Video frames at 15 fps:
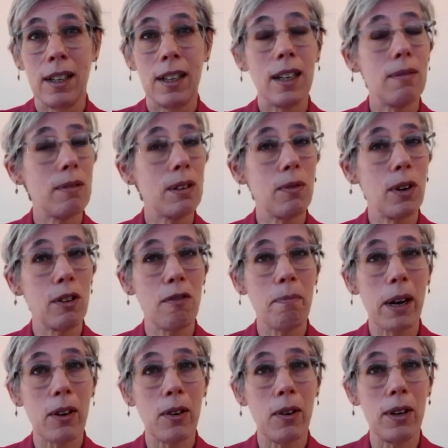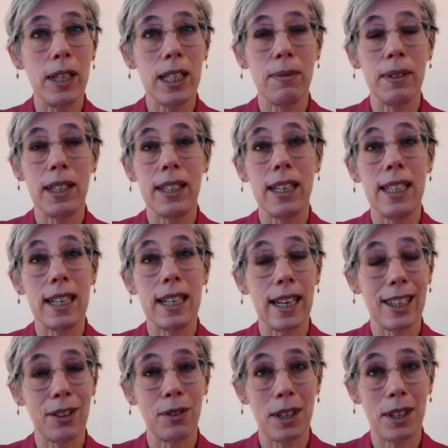It was one of my colleagues with an
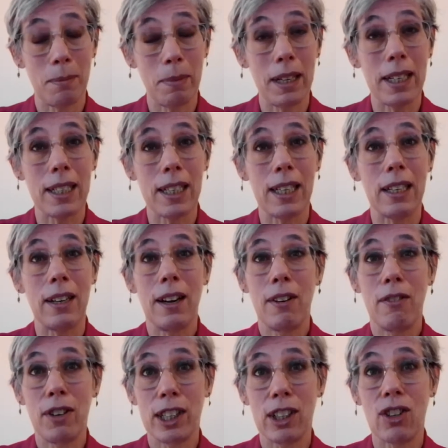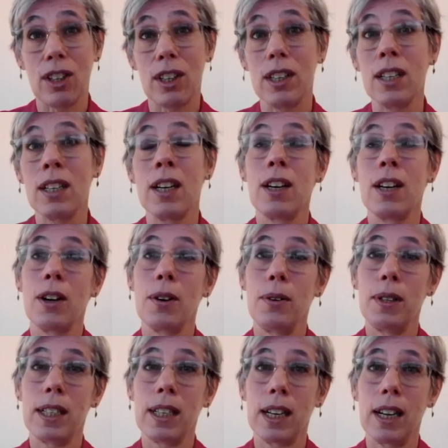intellectual disability, Richard,
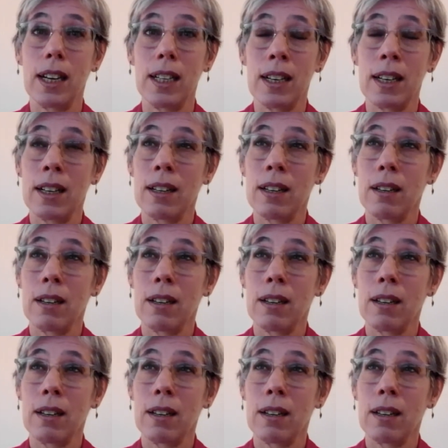who said,